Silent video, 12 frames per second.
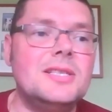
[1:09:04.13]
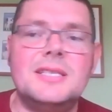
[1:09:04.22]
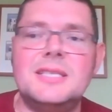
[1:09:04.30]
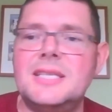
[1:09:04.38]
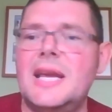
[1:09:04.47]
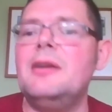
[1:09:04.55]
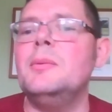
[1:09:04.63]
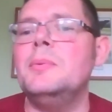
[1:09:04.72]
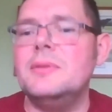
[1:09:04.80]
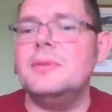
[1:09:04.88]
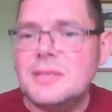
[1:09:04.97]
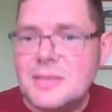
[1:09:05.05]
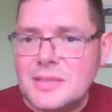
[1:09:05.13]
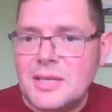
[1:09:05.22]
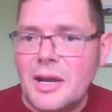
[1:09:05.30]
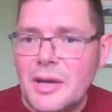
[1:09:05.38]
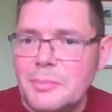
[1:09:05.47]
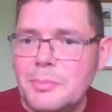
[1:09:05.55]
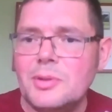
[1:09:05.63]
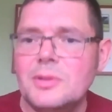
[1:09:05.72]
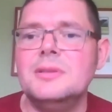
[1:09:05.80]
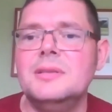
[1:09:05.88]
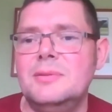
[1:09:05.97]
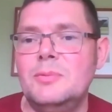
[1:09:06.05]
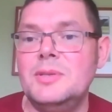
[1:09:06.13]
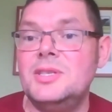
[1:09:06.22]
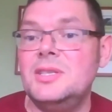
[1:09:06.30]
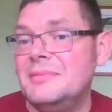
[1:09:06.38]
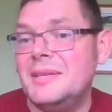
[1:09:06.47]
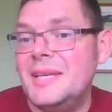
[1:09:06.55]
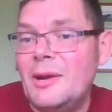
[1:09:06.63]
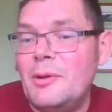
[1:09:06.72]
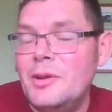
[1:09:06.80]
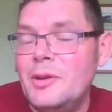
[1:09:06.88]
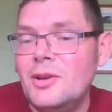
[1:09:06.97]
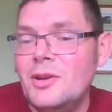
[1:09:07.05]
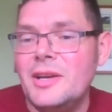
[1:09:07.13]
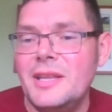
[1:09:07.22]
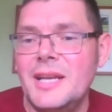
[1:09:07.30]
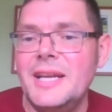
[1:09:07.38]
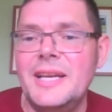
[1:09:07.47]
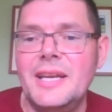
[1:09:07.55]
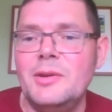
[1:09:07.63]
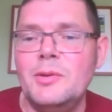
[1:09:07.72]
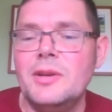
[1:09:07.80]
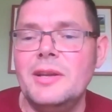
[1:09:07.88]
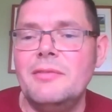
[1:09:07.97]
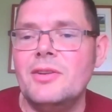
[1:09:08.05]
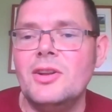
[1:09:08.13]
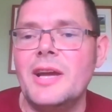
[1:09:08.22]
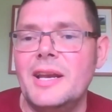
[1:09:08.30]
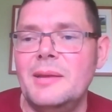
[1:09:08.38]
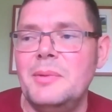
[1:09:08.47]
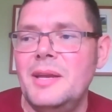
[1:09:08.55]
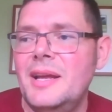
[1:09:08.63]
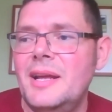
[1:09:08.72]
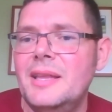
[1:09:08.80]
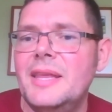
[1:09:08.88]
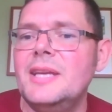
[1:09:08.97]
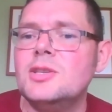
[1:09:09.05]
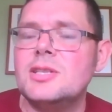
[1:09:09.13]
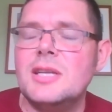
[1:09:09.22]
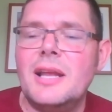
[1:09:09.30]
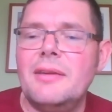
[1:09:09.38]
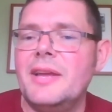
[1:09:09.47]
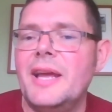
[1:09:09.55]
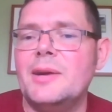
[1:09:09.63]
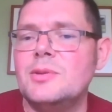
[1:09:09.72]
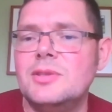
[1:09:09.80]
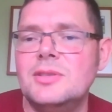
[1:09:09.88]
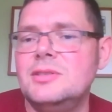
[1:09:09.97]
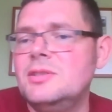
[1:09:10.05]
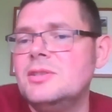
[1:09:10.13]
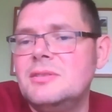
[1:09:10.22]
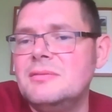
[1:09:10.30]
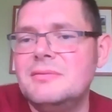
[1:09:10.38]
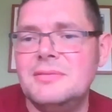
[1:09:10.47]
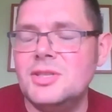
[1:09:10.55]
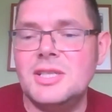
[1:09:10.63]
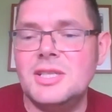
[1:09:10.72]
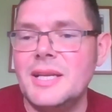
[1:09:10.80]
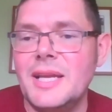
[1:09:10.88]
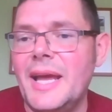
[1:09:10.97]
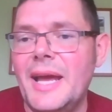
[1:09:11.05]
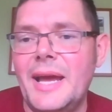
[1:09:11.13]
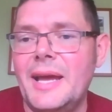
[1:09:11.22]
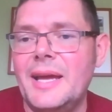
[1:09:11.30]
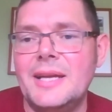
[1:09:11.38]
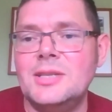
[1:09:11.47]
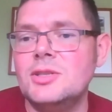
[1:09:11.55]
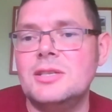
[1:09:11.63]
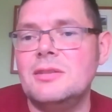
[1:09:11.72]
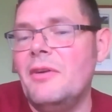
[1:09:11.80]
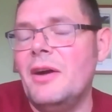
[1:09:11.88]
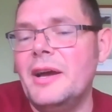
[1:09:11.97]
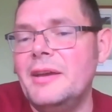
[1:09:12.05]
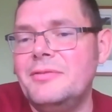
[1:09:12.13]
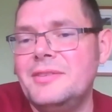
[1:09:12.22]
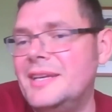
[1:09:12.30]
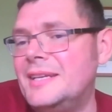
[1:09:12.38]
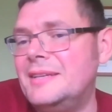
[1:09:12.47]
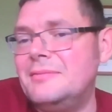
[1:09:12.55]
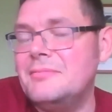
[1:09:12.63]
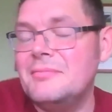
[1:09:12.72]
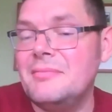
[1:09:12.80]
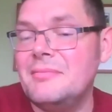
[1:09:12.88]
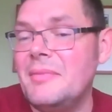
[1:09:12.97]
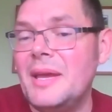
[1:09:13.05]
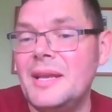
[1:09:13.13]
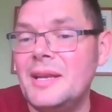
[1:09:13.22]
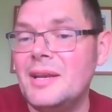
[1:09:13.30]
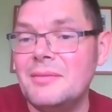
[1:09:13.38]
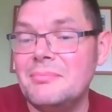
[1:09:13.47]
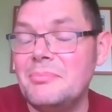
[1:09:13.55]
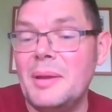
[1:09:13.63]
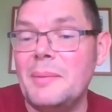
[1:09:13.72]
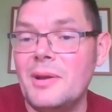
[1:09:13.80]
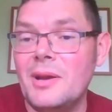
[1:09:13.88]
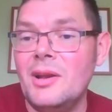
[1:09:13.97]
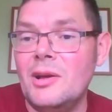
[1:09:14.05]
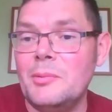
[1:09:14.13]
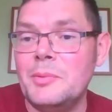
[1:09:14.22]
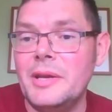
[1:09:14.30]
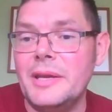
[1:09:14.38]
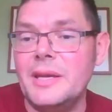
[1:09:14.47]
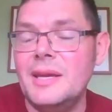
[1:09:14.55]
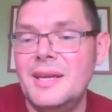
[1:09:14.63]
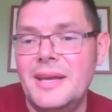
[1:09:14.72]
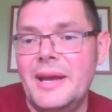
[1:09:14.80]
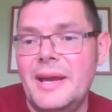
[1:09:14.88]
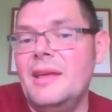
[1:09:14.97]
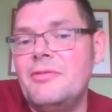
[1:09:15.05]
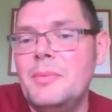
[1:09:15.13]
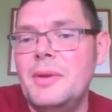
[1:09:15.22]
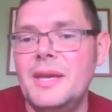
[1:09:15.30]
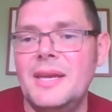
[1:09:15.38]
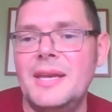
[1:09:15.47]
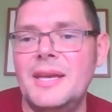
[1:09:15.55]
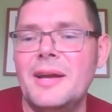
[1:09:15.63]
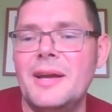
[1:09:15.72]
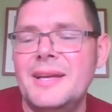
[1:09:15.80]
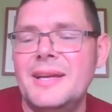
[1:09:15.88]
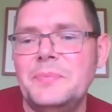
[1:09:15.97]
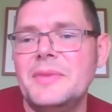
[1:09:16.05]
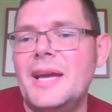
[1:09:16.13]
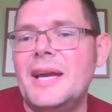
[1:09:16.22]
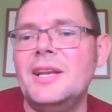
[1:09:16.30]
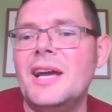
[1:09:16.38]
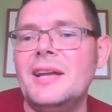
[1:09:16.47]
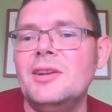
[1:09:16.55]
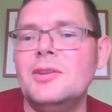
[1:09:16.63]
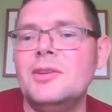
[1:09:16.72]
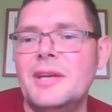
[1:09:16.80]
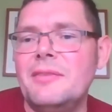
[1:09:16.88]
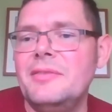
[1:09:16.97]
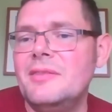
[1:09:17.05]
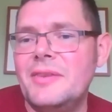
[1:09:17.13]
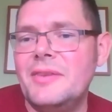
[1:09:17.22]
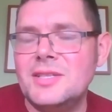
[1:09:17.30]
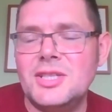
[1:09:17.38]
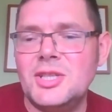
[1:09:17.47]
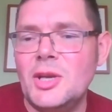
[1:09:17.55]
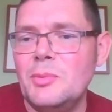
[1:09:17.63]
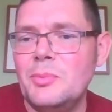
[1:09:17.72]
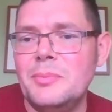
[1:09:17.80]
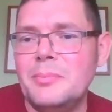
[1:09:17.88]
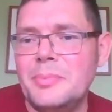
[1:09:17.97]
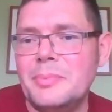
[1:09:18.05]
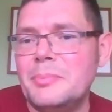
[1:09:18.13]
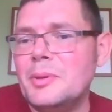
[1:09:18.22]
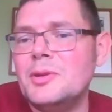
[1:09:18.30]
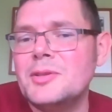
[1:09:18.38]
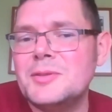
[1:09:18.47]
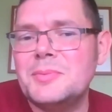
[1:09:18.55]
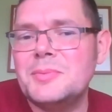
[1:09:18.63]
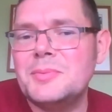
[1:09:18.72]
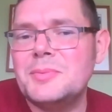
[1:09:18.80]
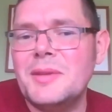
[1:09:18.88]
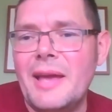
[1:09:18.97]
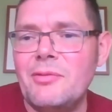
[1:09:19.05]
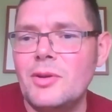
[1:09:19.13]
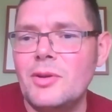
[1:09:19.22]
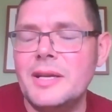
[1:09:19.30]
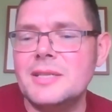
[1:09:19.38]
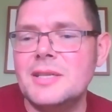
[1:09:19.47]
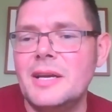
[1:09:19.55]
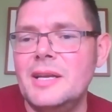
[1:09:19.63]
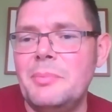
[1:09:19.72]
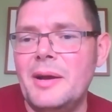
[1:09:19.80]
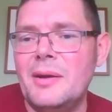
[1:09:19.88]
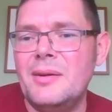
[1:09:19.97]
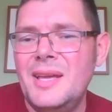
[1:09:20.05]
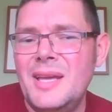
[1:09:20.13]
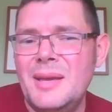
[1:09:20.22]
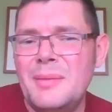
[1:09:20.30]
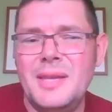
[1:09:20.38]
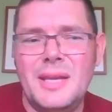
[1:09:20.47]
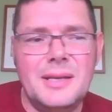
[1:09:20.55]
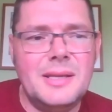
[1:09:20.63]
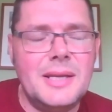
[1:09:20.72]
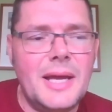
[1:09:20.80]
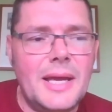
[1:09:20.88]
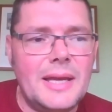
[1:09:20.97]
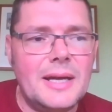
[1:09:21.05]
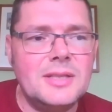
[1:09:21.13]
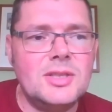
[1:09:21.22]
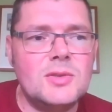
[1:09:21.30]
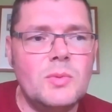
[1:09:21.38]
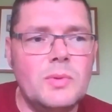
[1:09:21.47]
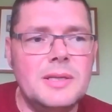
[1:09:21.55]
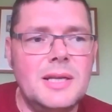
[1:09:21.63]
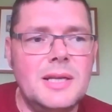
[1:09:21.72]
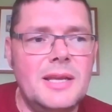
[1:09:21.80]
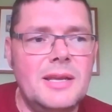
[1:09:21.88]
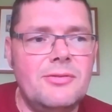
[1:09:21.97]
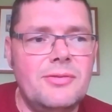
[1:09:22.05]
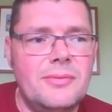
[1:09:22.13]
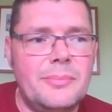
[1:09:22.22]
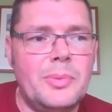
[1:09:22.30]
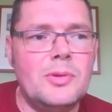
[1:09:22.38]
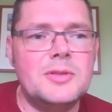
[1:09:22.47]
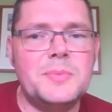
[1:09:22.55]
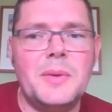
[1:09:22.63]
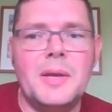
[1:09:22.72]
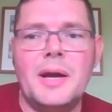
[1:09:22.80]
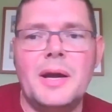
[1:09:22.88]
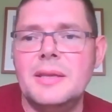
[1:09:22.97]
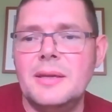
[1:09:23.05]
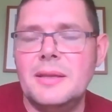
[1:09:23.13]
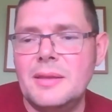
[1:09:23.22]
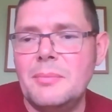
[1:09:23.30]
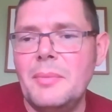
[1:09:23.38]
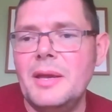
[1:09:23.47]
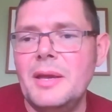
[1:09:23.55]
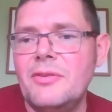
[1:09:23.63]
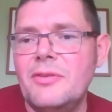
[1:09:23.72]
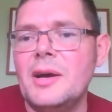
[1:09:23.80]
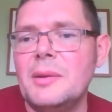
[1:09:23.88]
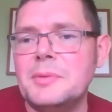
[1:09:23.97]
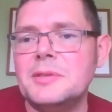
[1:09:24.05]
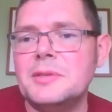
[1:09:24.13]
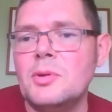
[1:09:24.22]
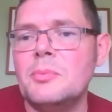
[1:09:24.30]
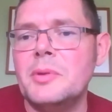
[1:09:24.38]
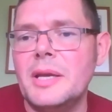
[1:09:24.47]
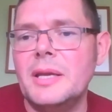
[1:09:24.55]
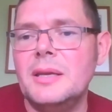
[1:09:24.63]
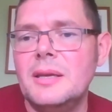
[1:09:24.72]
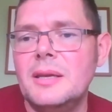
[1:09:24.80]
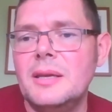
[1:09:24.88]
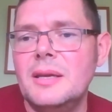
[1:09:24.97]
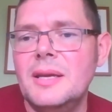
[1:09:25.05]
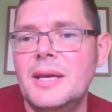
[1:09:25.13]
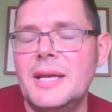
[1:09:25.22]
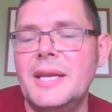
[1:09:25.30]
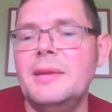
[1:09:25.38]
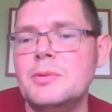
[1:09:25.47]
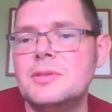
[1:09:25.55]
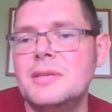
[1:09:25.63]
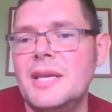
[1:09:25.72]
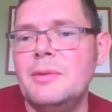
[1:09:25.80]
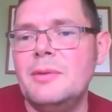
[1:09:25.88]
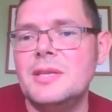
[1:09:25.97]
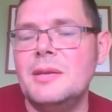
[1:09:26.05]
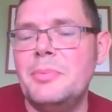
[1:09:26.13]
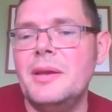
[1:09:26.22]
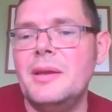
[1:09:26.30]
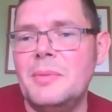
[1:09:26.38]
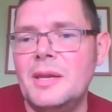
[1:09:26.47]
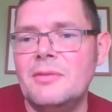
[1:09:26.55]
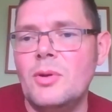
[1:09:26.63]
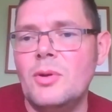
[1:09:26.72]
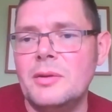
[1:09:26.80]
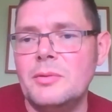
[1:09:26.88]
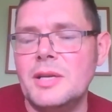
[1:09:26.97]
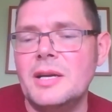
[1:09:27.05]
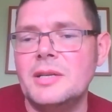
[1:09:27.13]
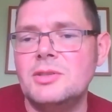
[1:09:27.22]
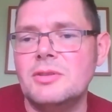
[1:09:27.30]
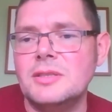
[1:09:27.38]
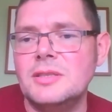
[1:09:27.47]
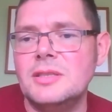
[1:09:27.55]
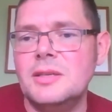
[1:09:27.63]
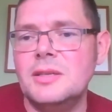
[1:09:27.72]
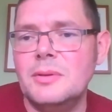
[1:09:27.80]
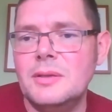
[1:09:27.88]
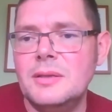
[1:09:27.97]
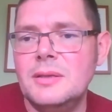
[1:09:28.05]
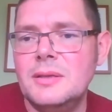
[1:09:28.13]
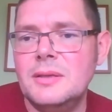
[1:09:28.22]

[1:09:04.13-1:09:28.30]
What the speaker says: know, this terrible type bull, which, you know, you look at the linear, you wouldn't even look at him. They just left cows that just didn't care and just survived and made people a lot of money. And that for me, you know, I loved having the fancy show bulls that everyone got excited about. But at the end of the day, I just wanted to leave bulls behind that made farmers more money. and he was the epitome of what I tried to do.